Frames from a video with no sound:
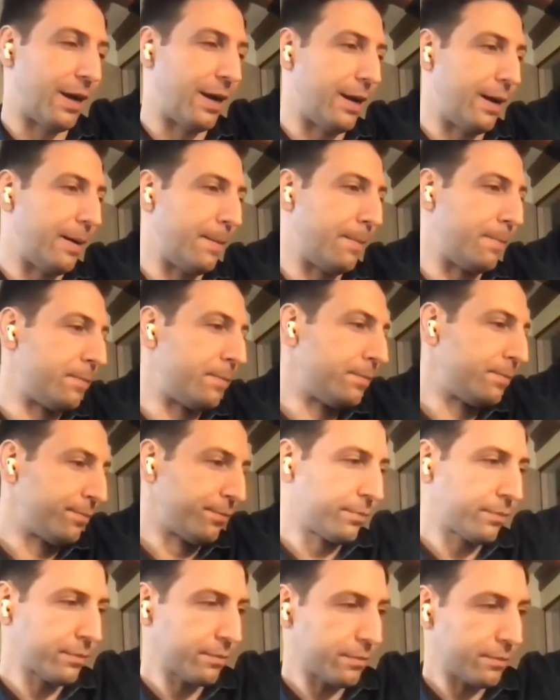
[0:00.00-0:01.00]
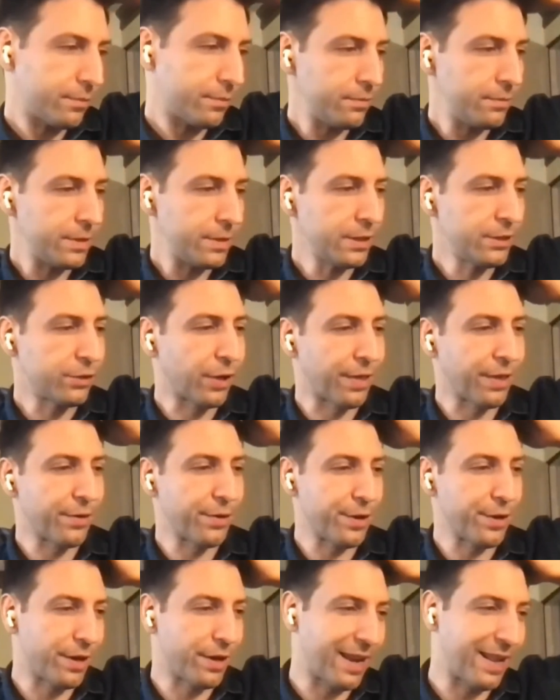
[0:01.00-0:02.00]
So I think
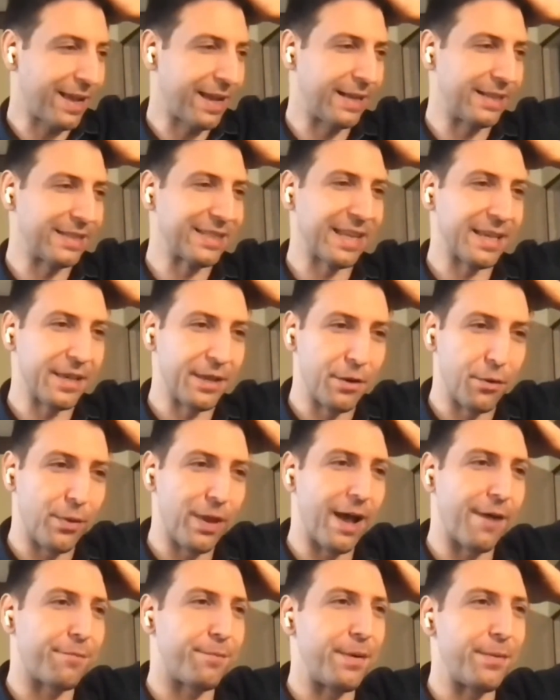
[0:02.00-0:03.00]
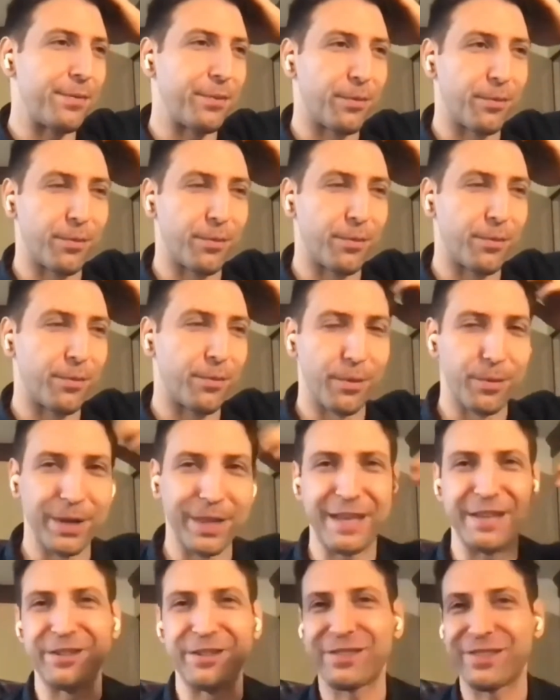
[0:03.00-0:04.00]
what you're getting at is like, we have people, we're
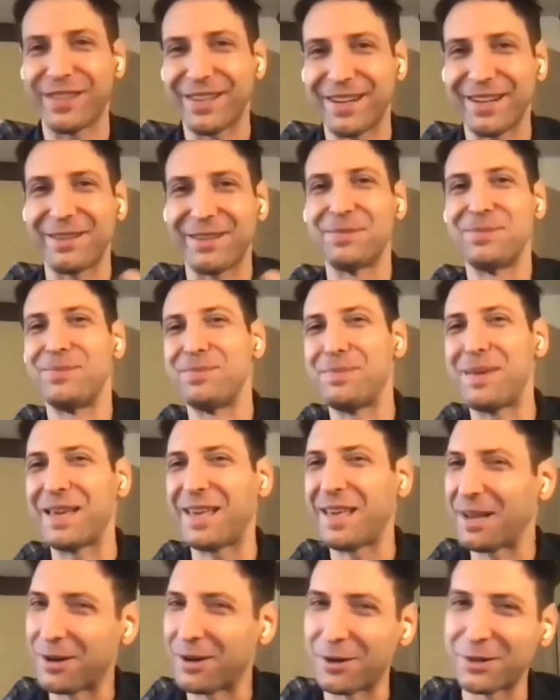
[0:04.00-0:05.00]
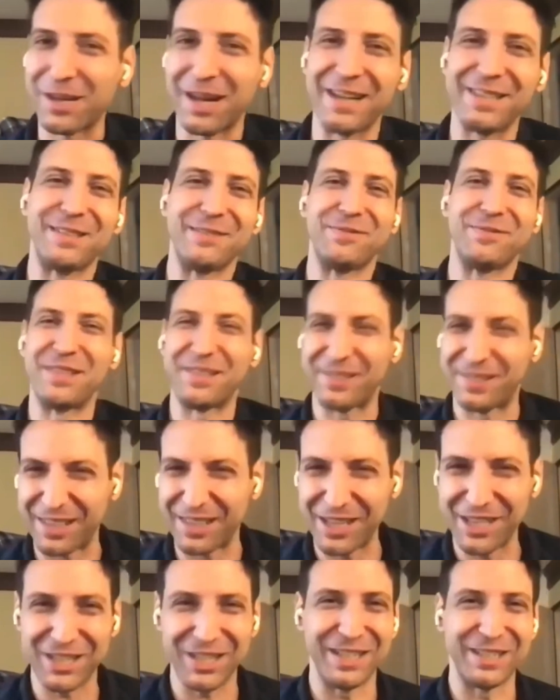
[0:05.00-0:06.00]
really interested in making all kinds of
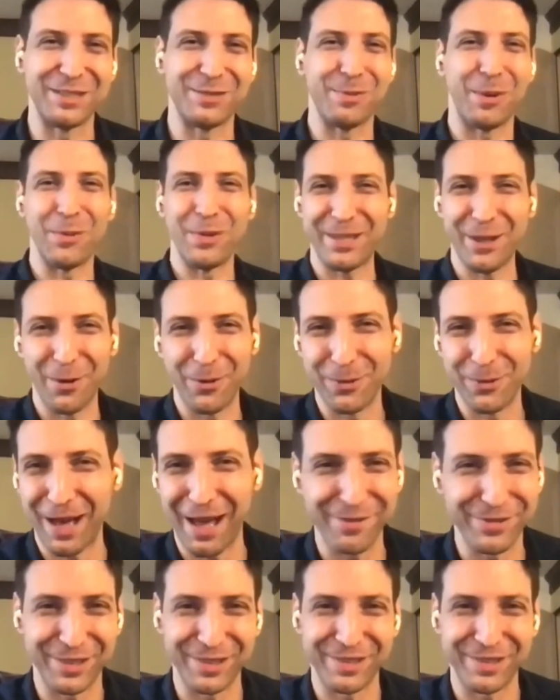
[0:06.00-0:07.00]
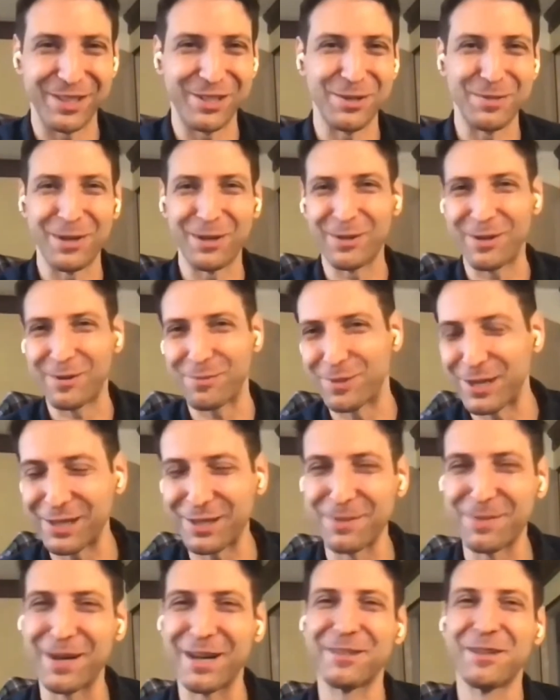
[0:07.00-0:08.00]
decisions, but we don't have decision model or
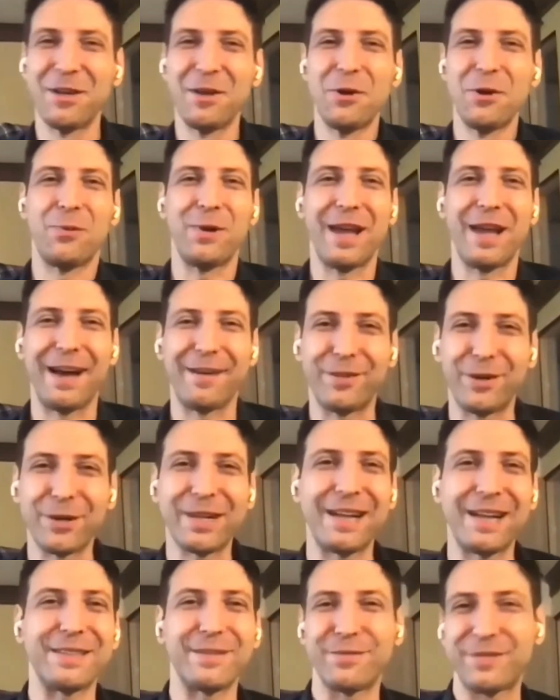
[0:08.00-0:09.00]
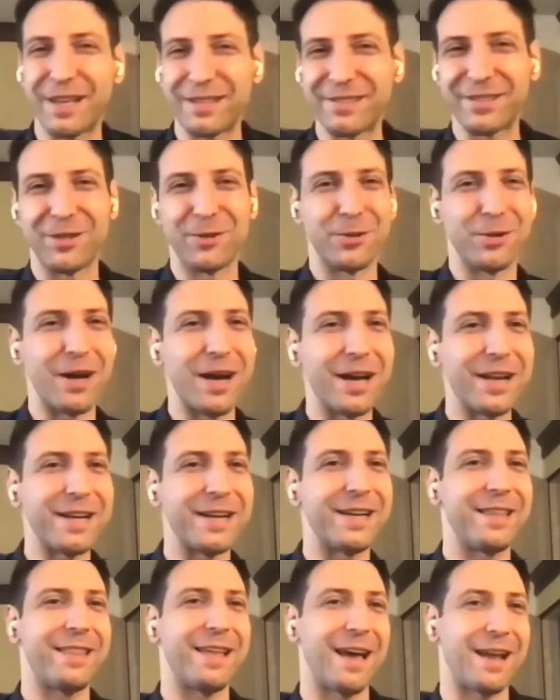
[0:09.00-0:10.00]
predictive model. We have all kinds of
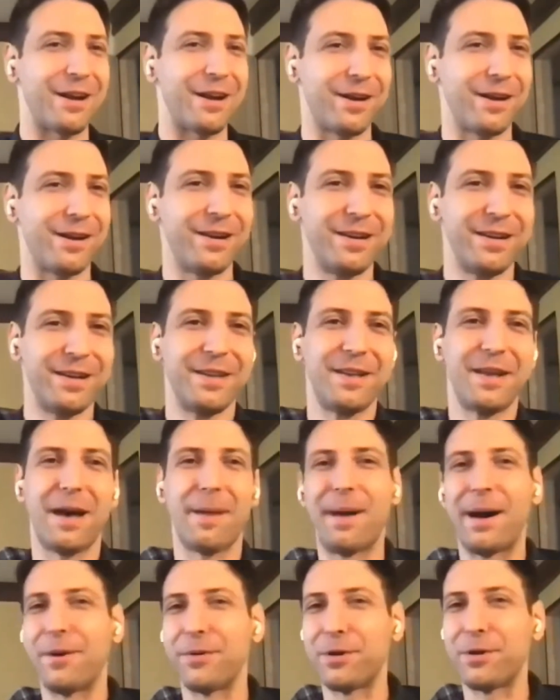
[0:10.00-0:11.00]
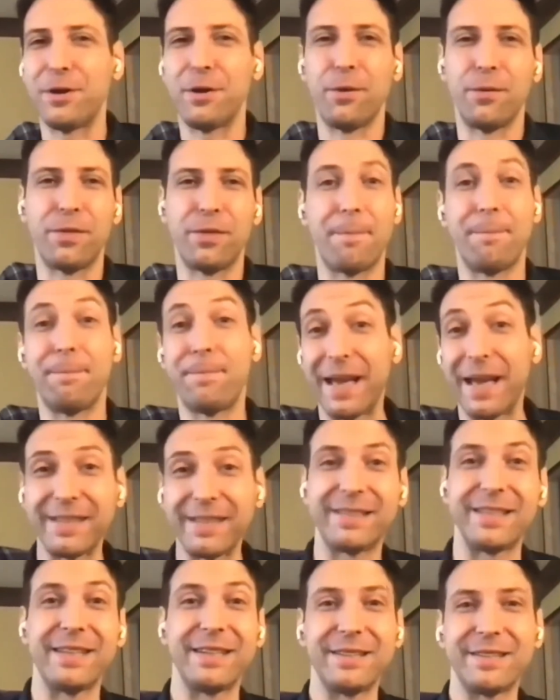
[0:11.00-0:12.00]
desiderata that are about, the
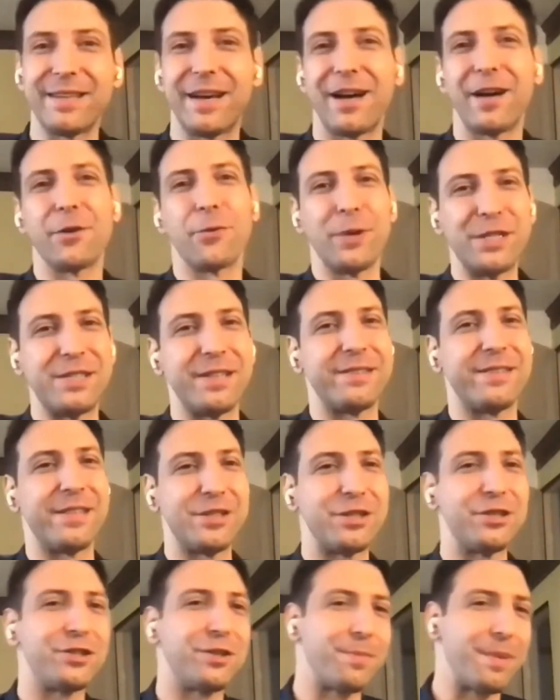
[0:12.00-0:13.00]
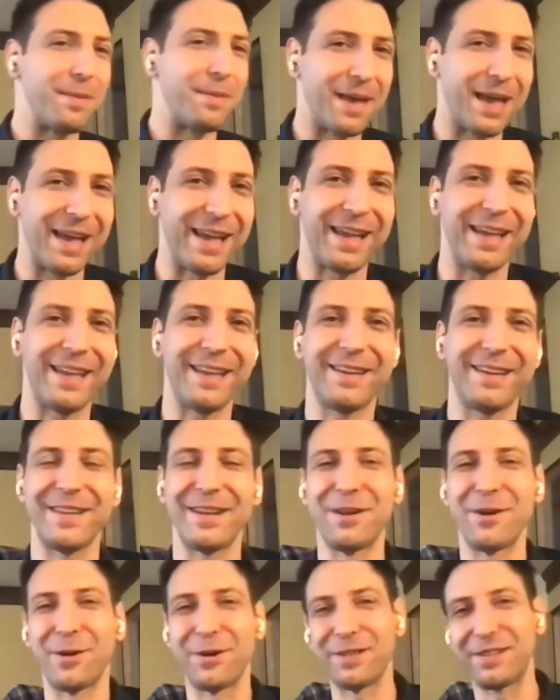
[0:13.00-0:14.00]
bases on which decisions should be made,
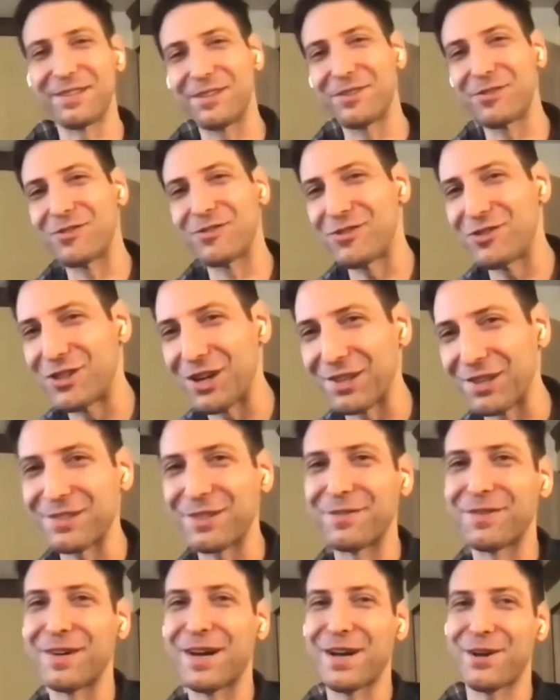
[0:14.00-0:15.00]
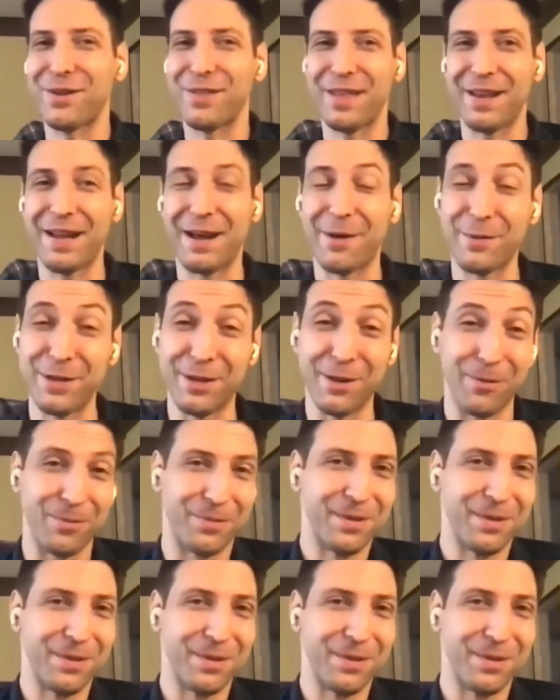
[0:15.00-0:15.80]
are decisions justified, or are they not?